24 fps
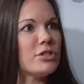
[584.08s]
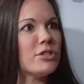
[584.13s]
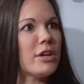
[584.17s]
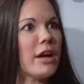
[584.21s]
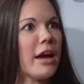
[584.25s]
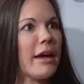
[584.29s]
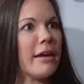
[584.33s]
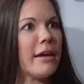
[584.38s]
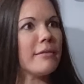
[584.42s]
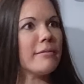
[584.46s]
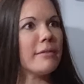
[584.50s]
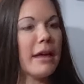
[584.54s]
Just
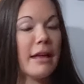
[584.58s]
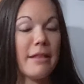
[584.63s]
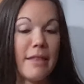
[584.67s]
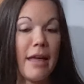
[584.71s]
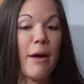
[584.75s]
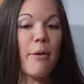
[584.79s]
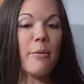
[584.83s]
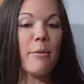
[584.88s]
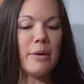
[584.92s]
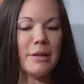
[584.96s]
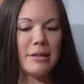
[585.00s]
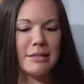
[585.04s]
chai. And
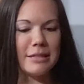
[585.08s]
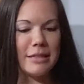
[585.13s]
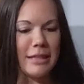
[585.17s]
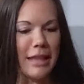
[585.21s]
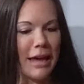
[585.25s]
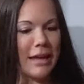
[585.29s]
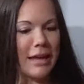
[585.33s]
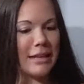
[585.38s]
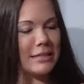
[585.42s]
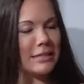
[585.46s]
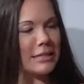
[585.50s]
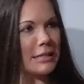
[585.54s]
yeah.
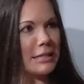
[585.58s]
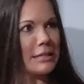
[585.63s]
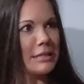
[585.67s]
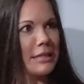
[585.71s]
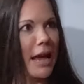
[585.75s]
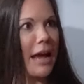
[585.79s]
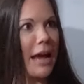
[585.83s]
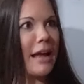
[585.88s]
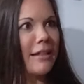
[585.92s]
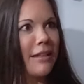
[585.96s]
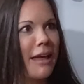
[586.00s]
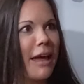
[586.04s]
That is
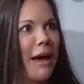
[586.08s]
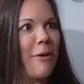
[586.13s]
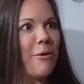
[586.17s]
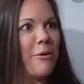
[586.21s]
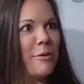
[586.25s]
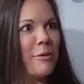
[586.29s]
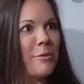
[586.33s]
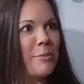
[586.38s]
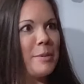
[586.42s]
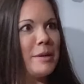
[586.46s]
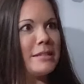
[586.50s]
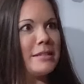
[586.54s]
exactly how
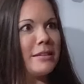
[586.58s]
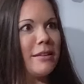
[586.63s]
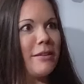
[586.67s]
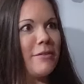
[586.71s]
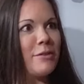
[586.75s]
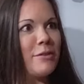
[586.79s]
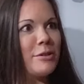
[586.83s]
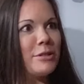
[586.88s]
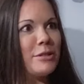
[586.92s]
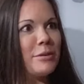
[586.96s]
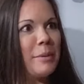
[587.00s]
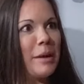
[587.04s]
it would be
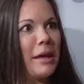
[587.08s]
delivered